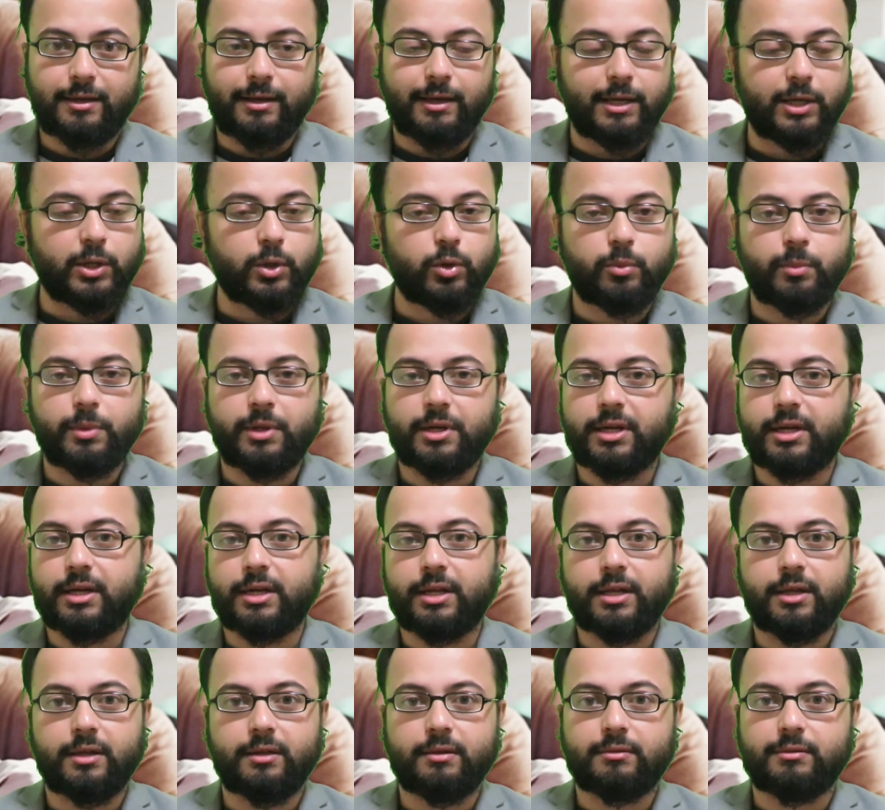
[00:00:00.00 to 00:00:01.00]
He will be
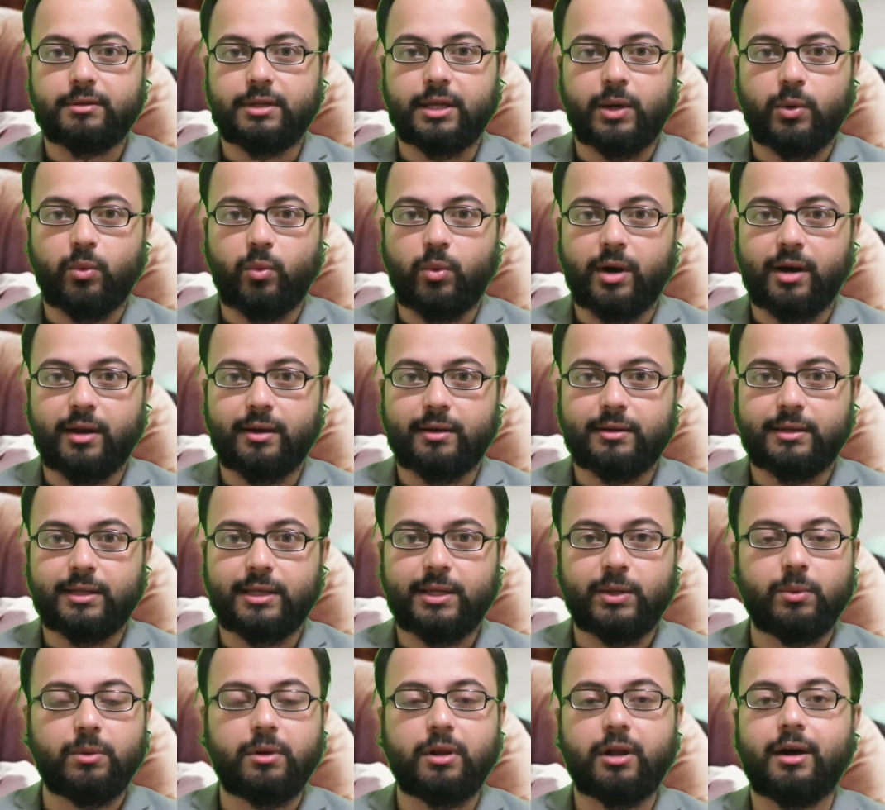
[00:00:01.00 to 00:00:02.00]
ready day one.
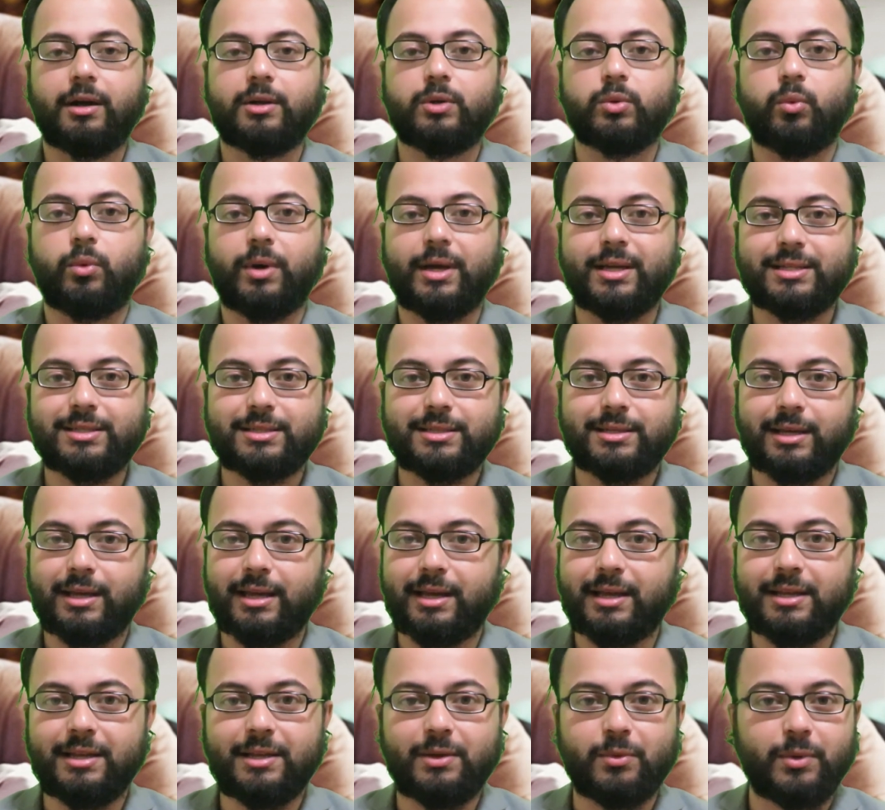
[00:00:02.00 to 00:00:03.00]
He will not waste
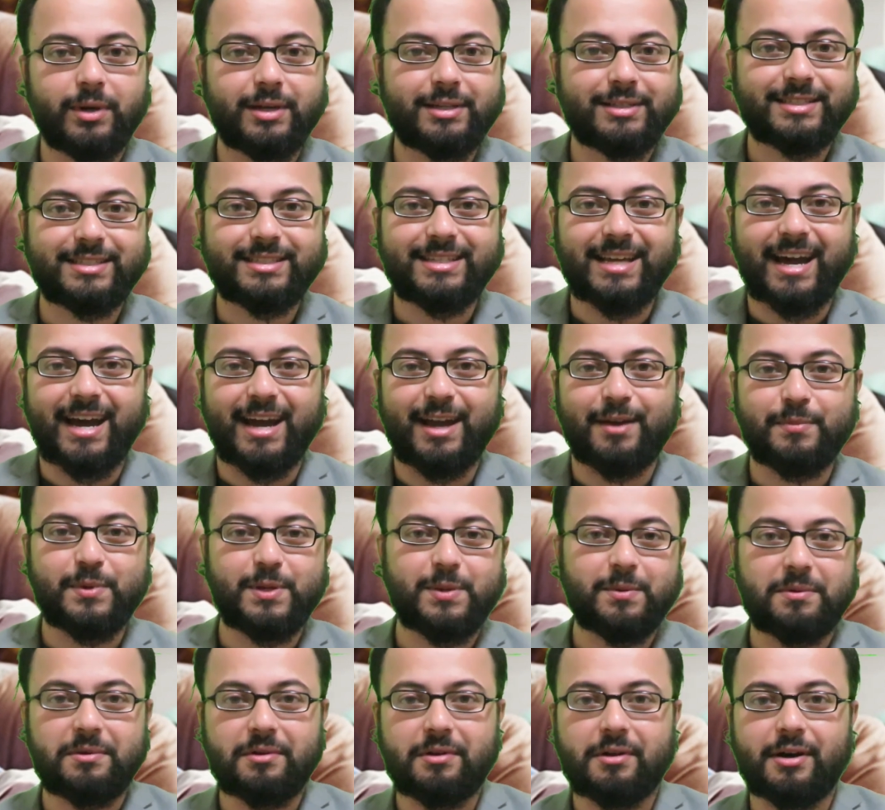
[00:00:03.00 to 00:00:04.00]
anyone's time.
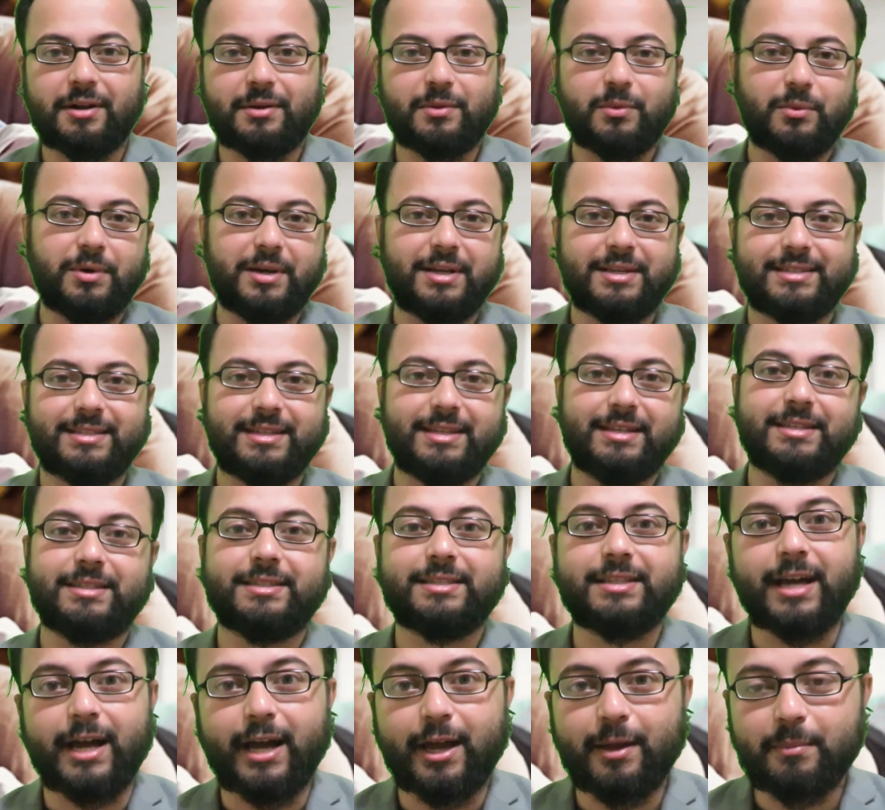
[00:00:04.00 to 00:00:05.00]
He will not waste
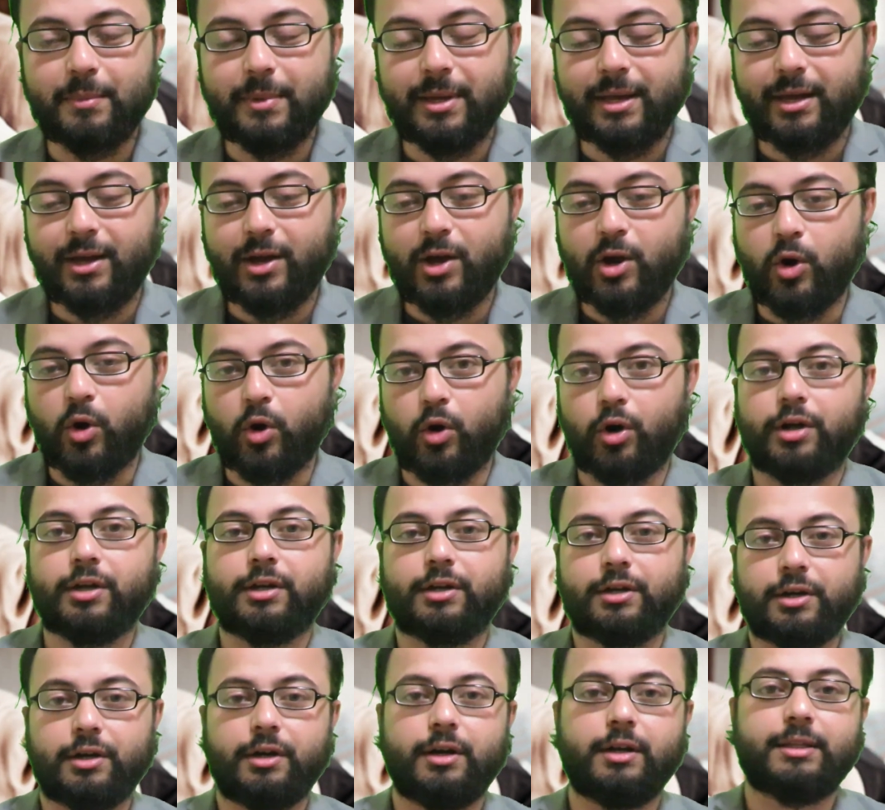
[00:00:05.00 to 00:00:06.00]
his time on
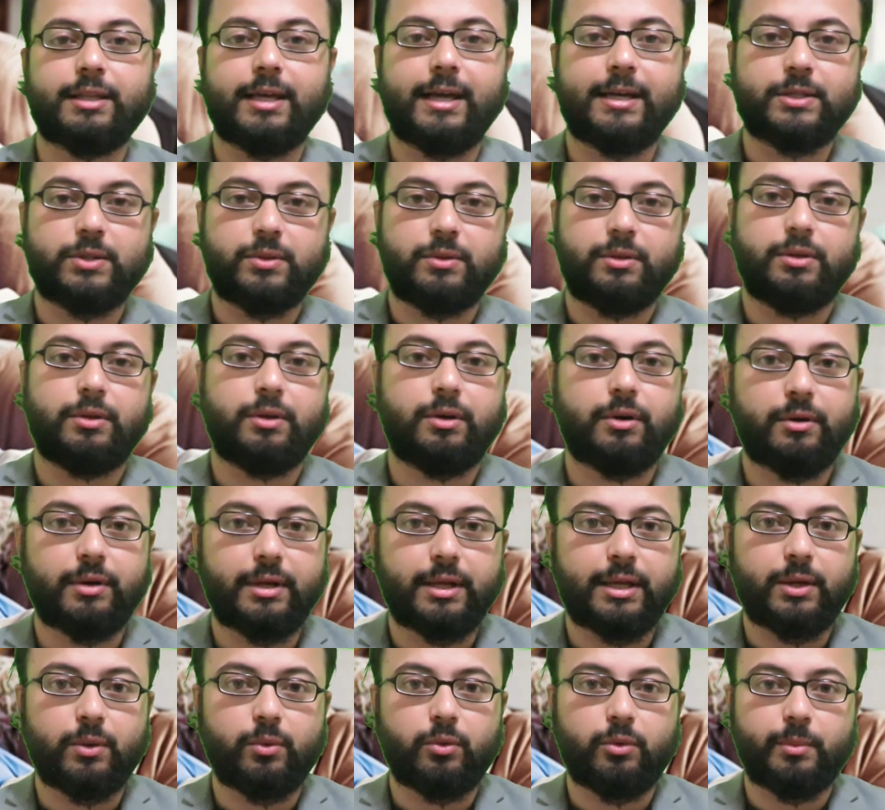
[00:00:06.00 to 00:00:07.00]
earth. As we know,
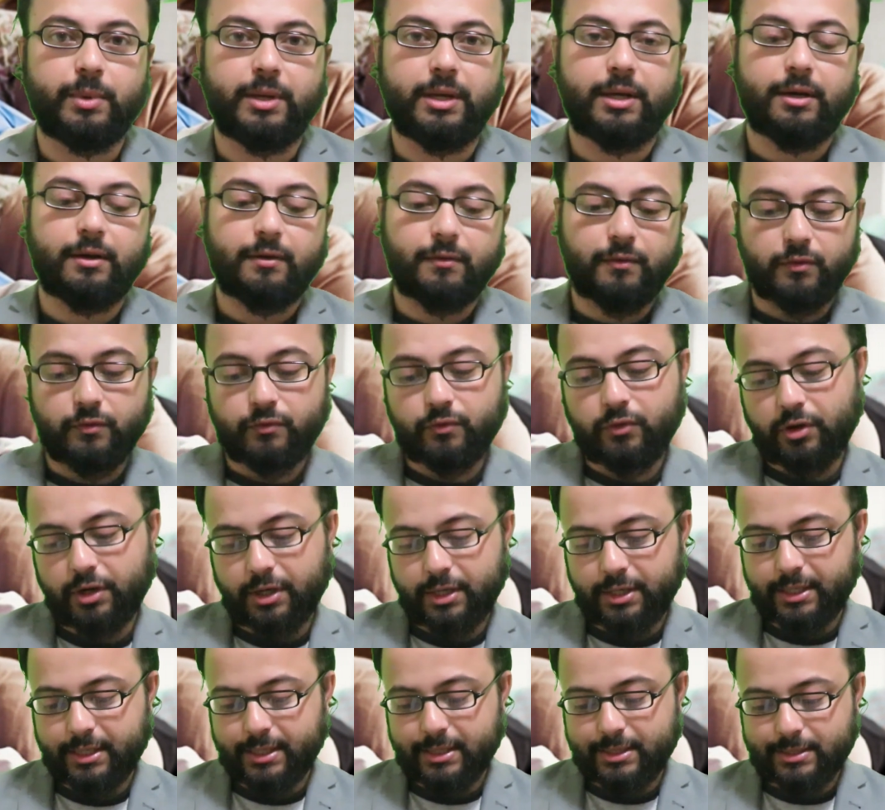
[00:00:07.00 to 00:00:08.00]
he will be here for
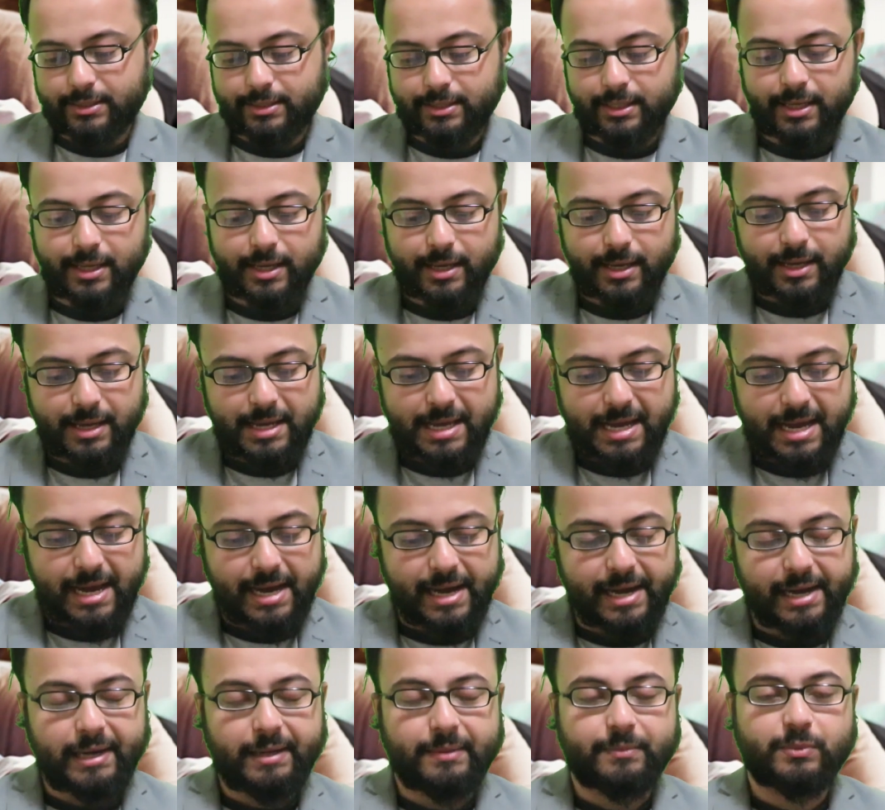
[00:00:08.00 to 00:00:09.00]
40 days.
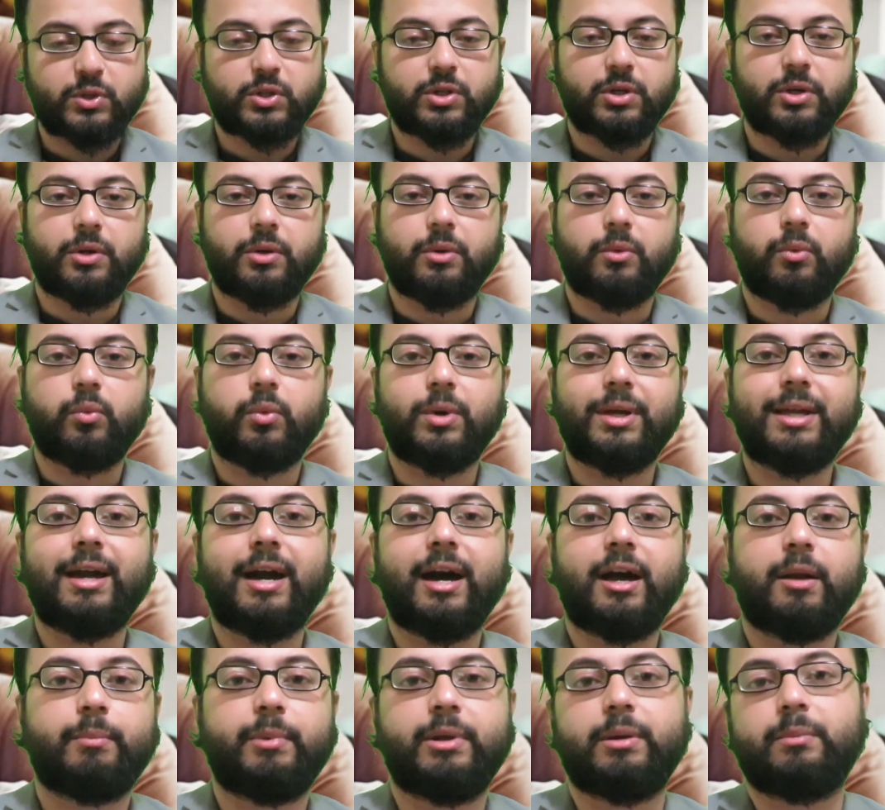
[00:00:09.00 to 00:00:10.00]
So we
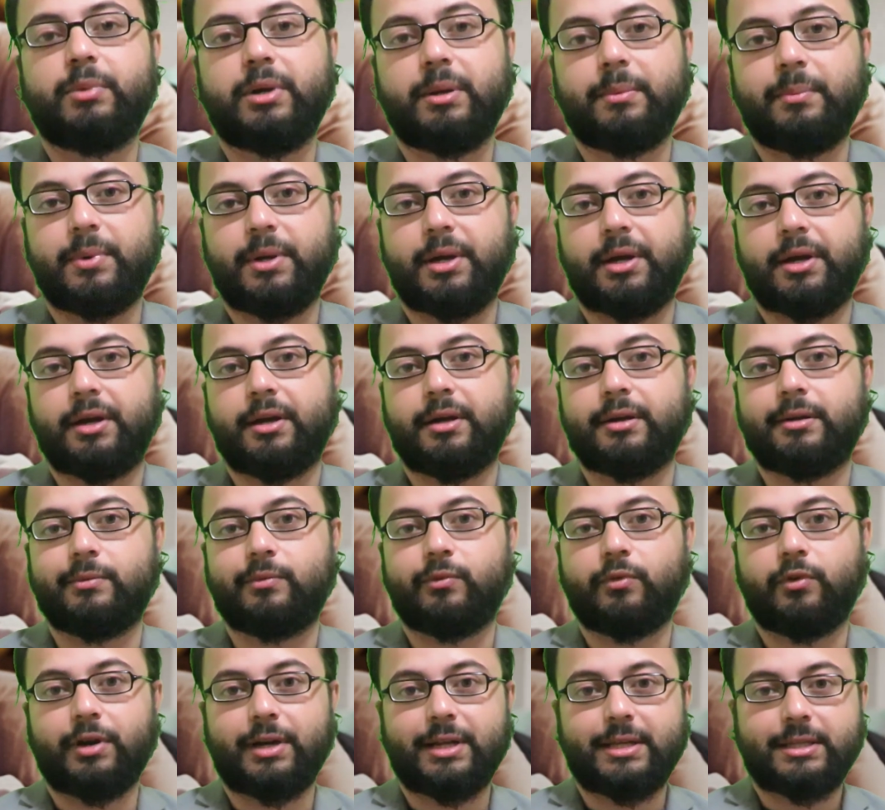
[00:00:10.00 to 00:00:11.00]
are being prepared
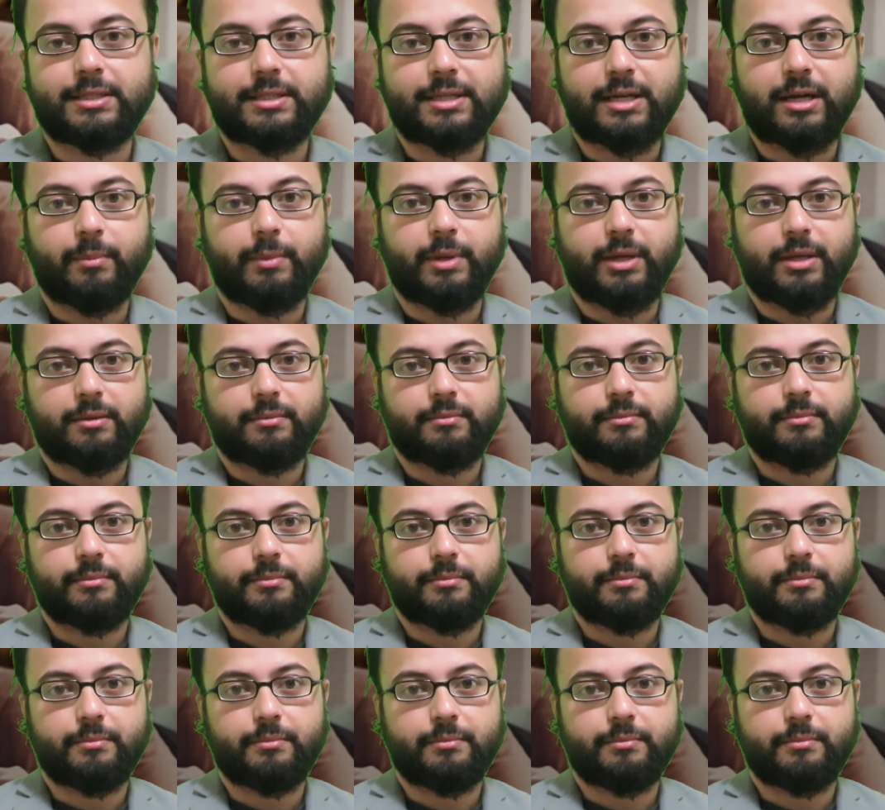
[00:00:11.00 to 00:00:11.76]
for his coming.